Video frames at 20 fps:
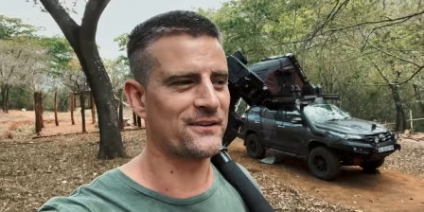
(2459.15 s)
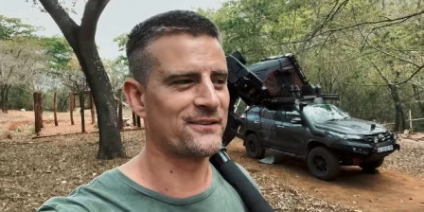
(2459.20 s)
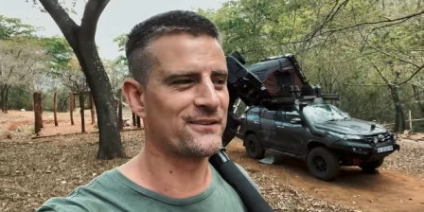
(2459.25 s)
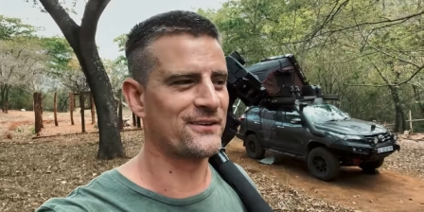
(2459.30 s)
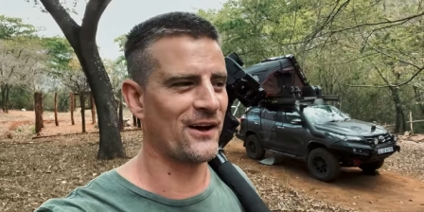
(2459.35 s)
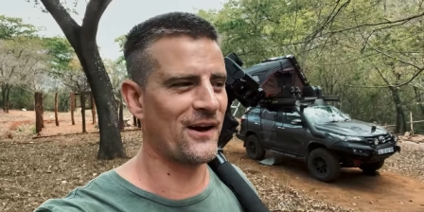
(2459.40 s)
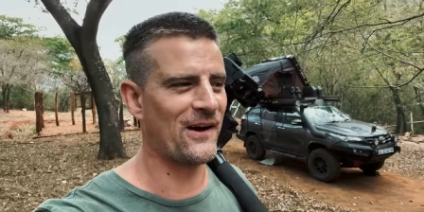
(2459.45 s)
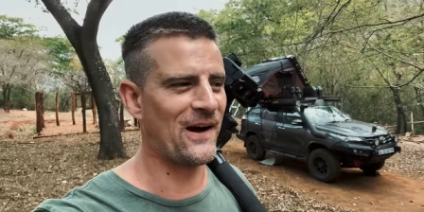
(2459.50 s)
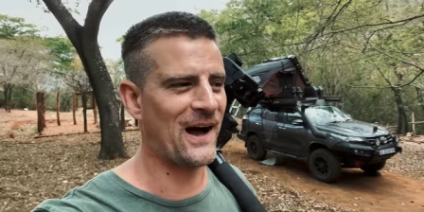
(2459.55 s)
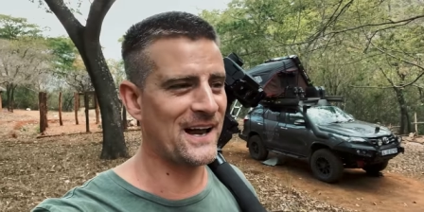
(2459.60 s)

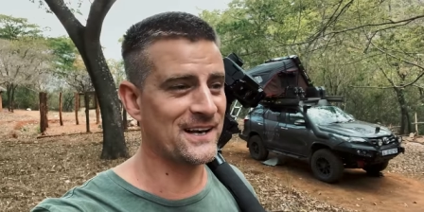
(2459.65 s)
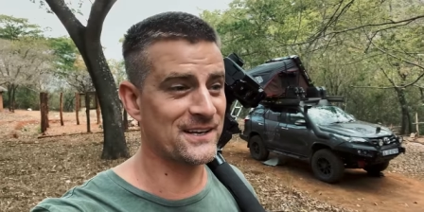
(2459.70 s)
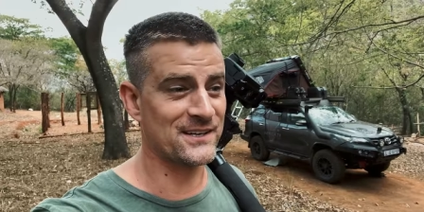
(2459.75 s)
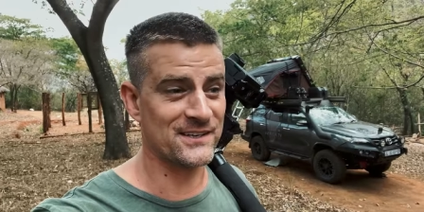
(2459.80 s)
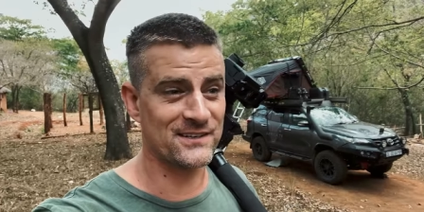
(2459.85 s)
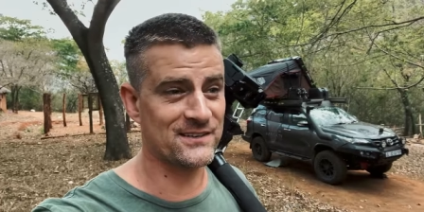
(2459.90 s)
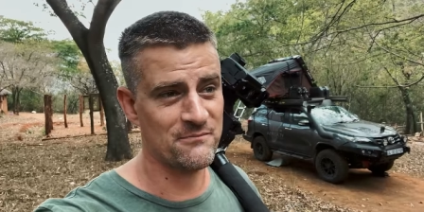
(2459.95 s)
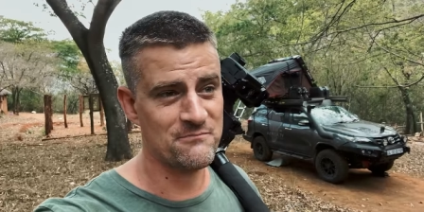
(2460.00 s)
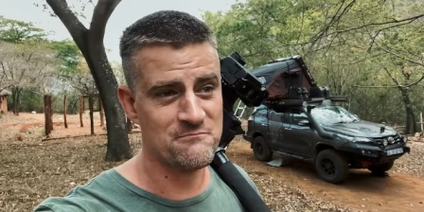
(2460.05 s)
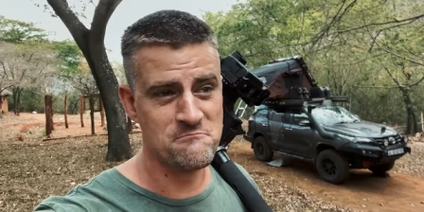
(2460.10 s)
So I
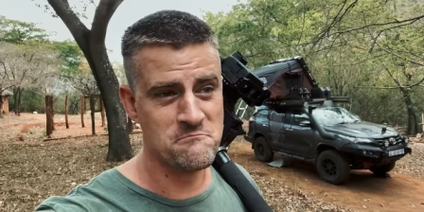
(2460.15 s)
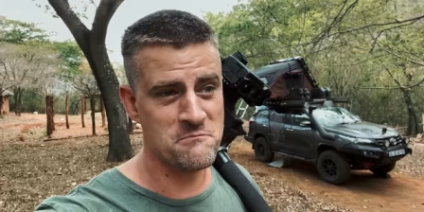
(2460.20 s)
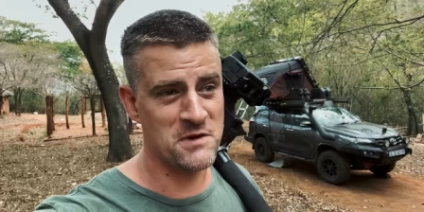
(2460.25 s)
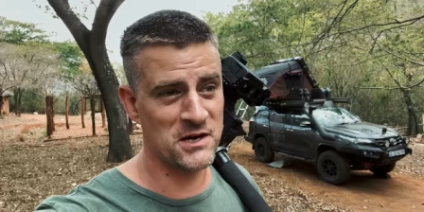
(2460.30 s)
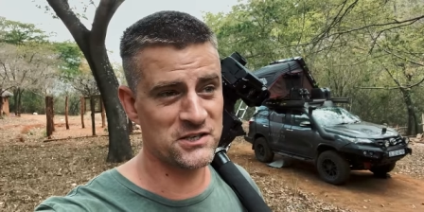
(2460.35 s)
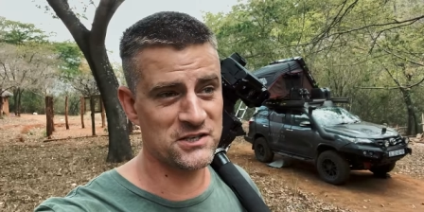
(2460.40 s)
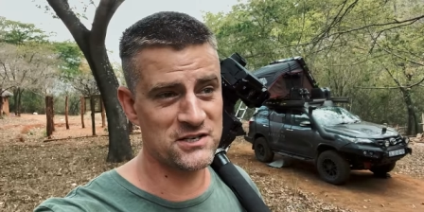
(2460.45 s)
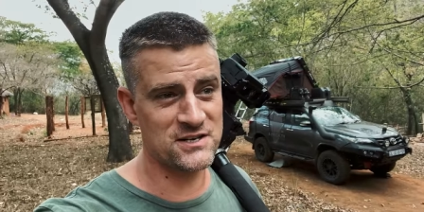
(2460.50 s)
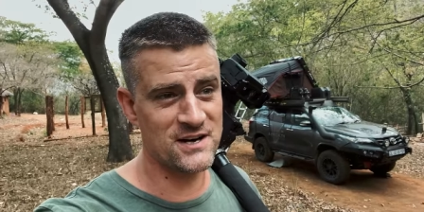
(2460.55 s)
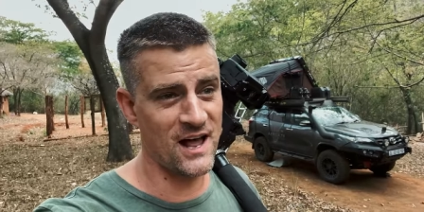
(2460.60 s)
just
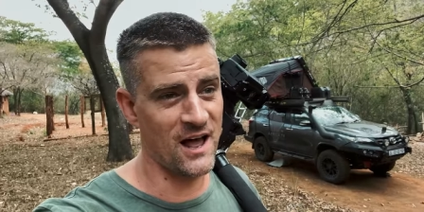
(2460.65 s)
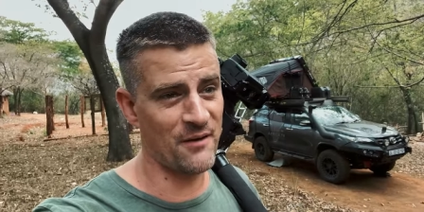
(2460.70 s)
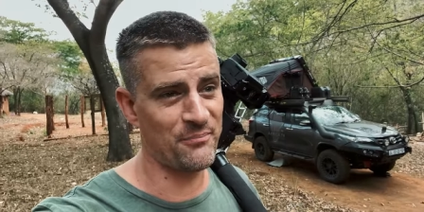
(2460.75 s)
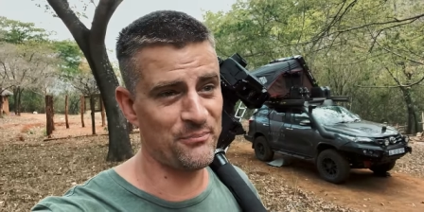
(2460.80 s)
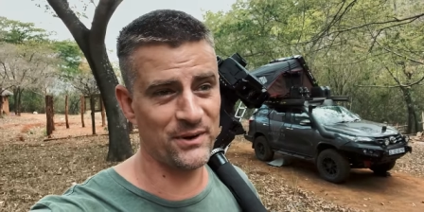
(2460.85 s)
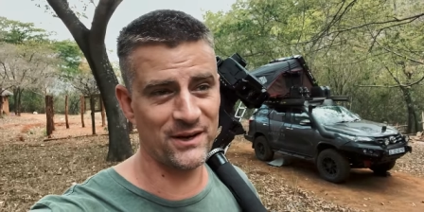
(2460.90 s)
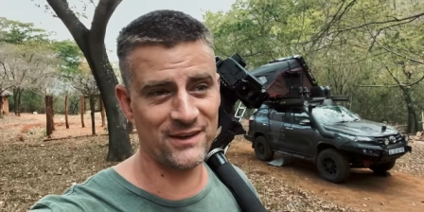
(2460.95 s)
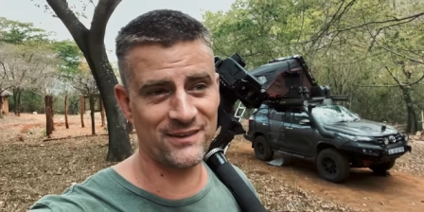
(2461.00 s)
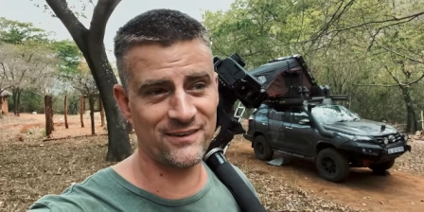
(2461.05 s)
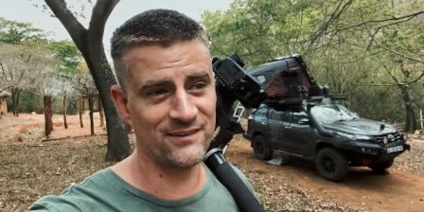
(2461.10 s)
missioned
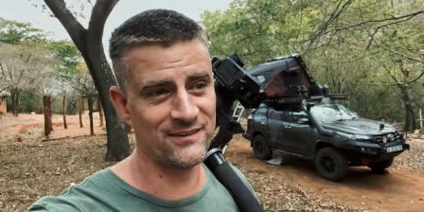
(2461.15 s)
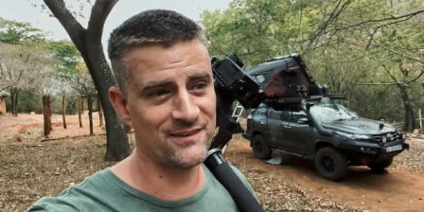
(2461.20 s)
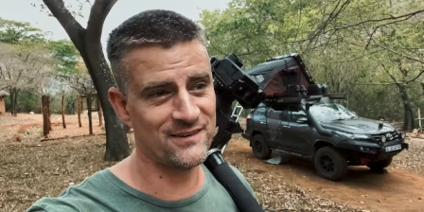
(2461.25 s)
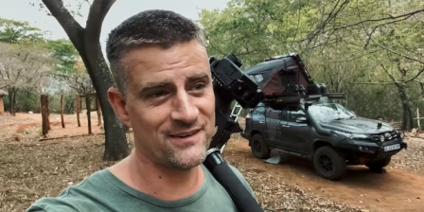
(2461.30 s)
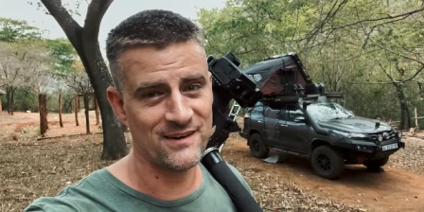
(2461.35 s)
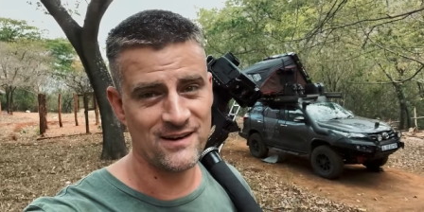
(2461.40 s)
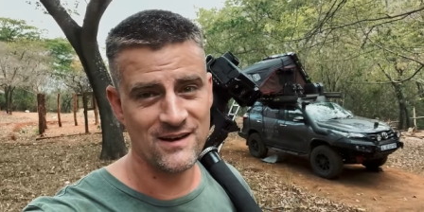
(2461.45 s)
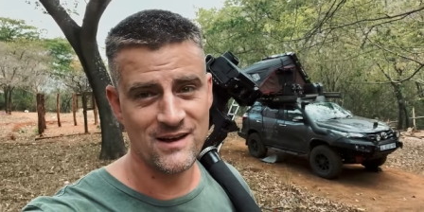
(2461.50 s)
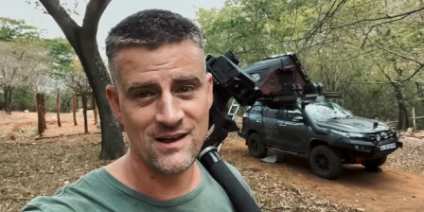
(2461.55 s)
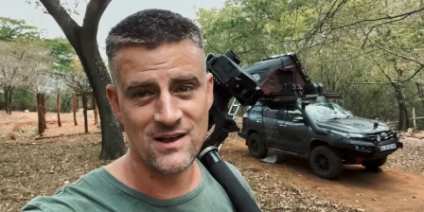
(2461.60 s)
up it.
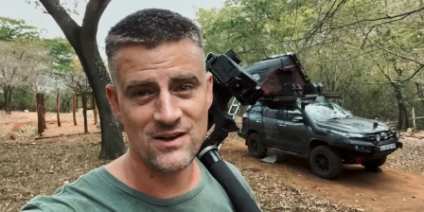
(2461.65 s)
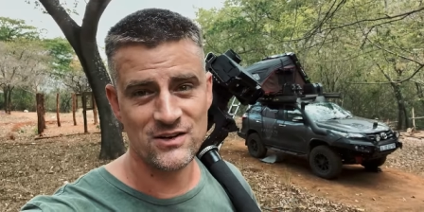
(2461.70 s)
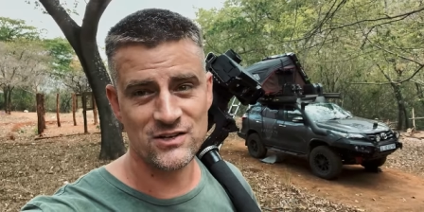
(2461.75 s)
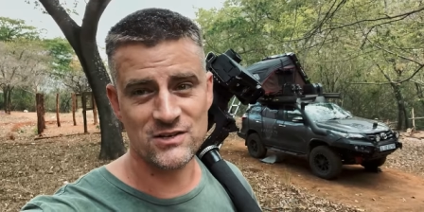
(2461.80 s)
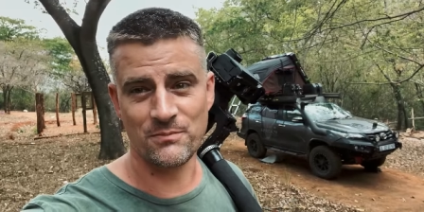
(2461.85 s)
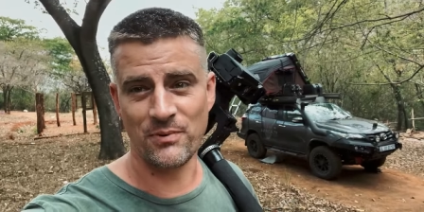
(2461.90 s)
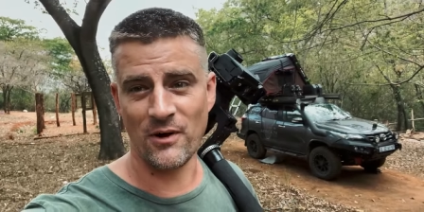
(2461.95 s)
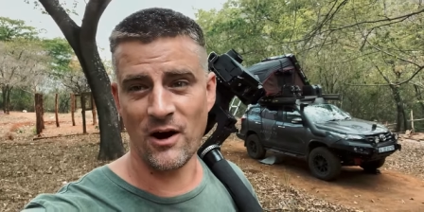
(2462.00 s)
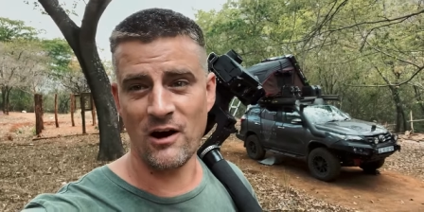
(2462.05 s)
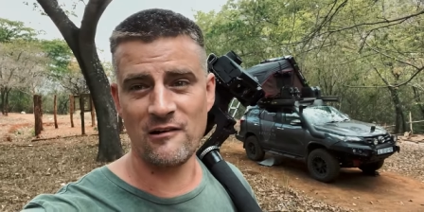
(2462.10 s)

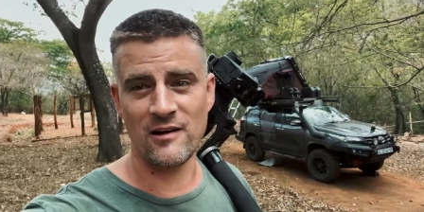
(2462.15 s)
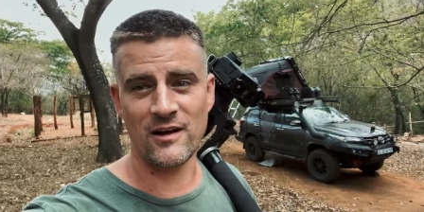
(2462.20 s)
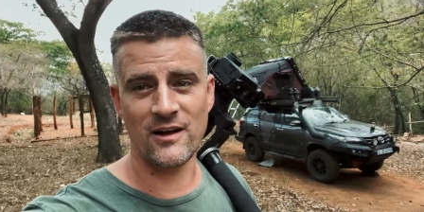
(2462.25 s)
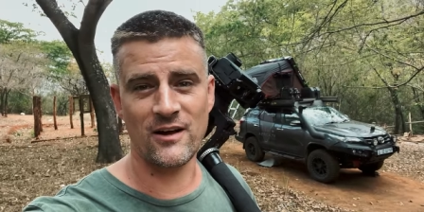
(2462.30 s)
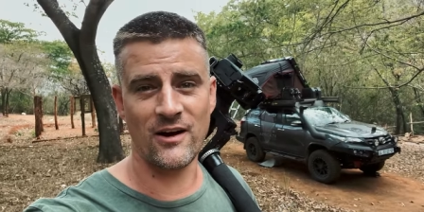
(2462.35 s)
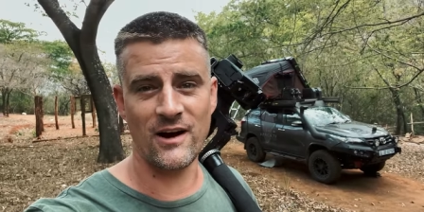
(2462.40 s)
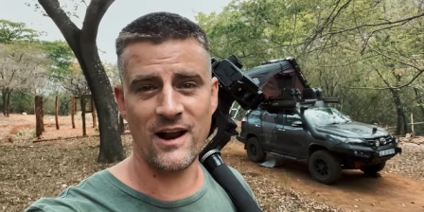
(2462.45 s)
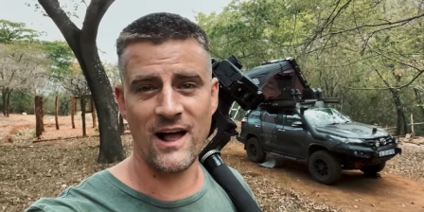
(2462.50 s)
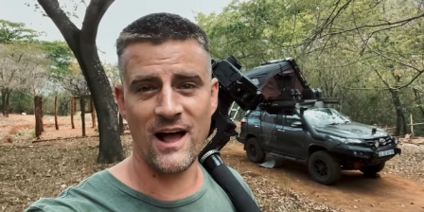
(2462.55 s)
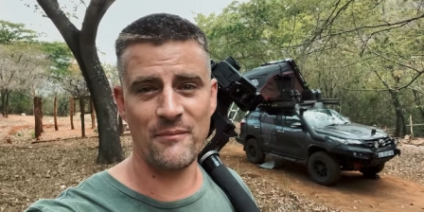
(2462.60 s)
Jabari
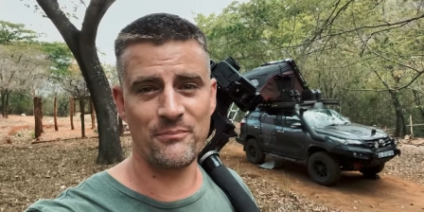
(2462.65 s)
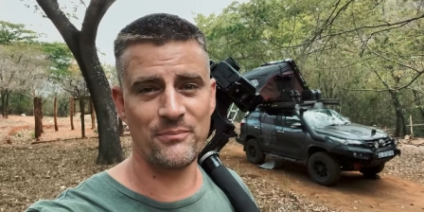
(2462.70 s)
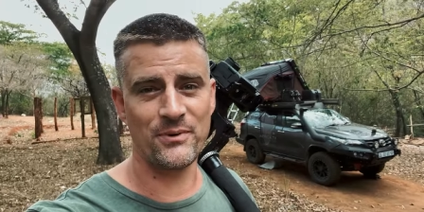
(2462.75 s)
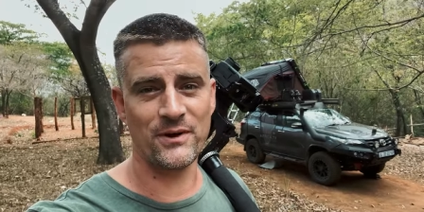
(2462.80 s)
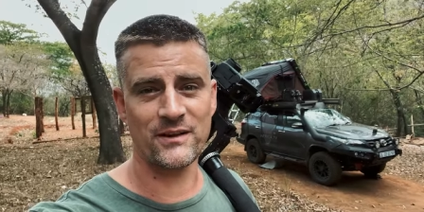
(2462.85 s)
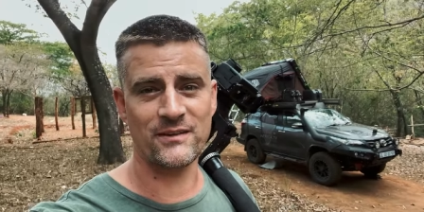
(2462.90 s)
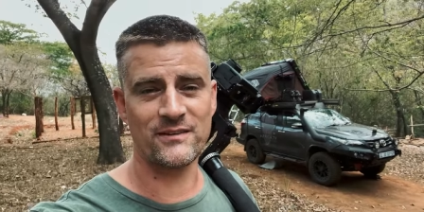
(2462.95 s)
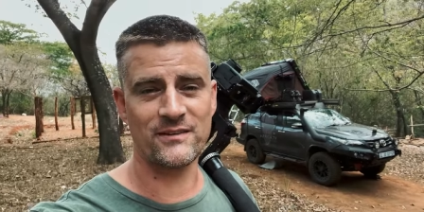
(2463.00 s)
got up it.